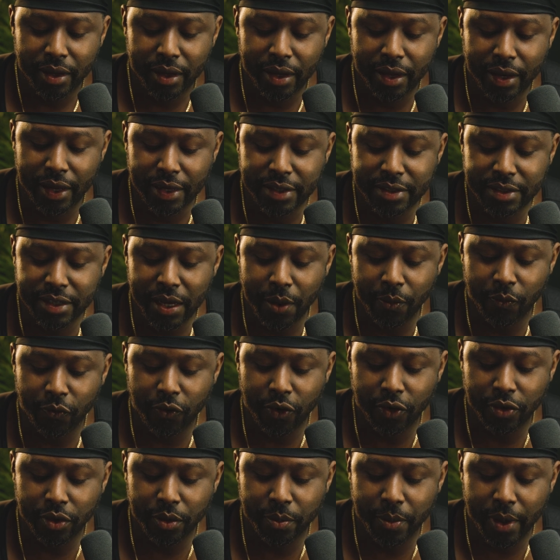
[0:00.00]
it a step
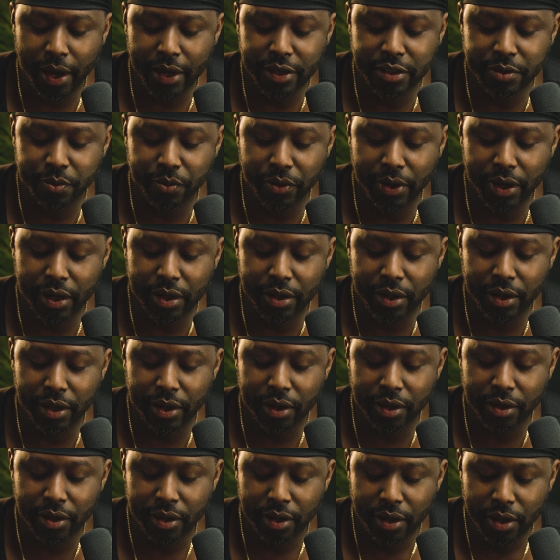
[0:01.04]
further by
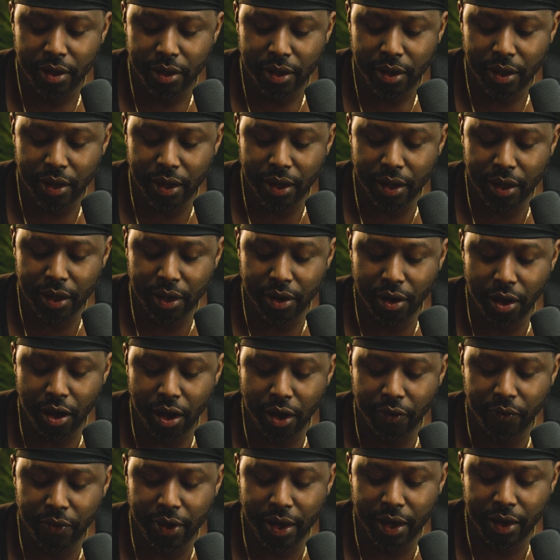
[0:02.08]
sprinkling in
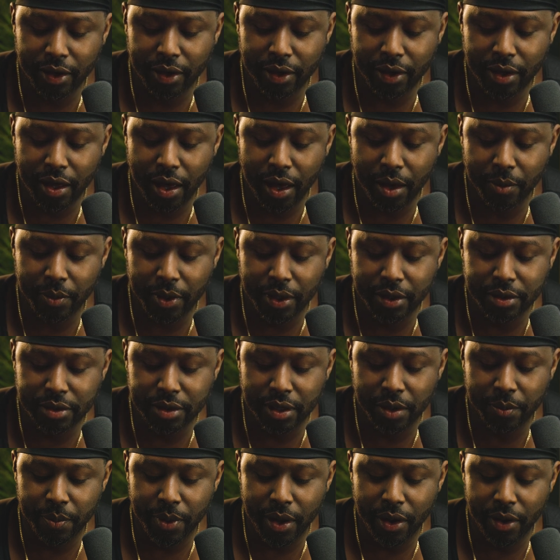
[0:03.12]
offhanded comments
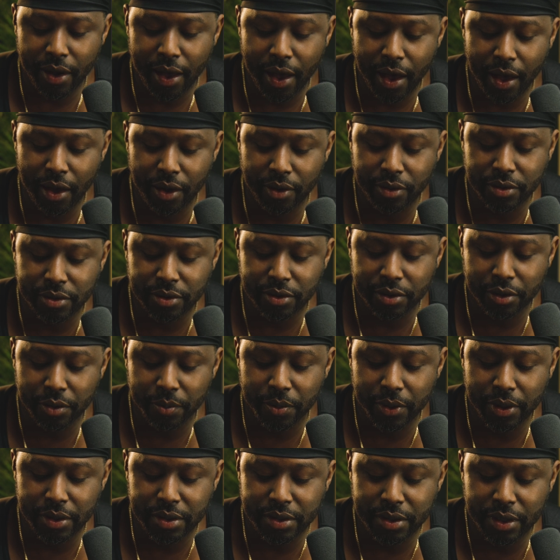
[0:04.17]
about how
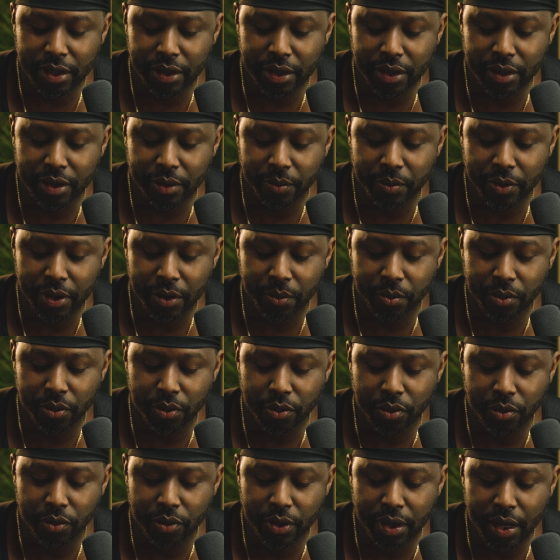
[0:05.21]
stupid, silly the people
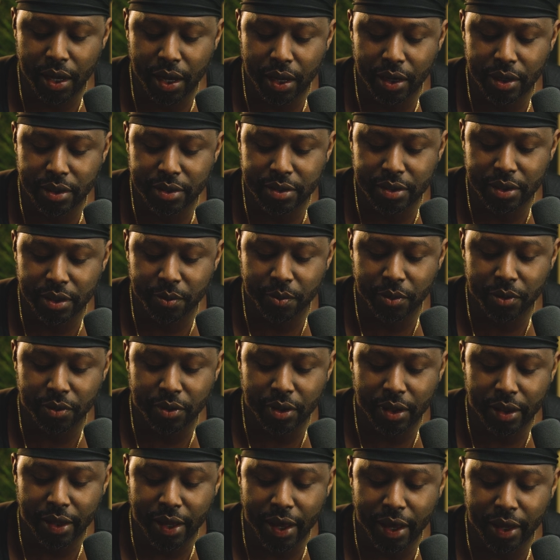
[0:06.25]
who can't assemble
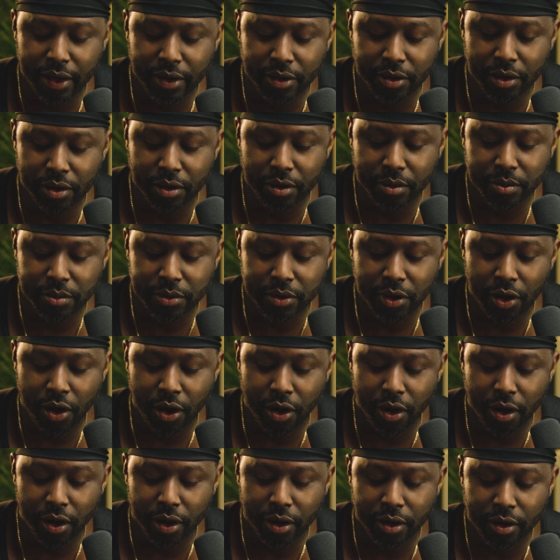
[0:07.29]
the light domes
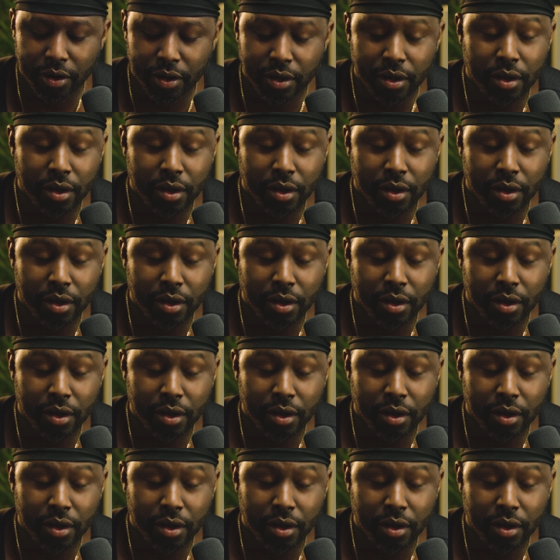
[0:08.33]
are.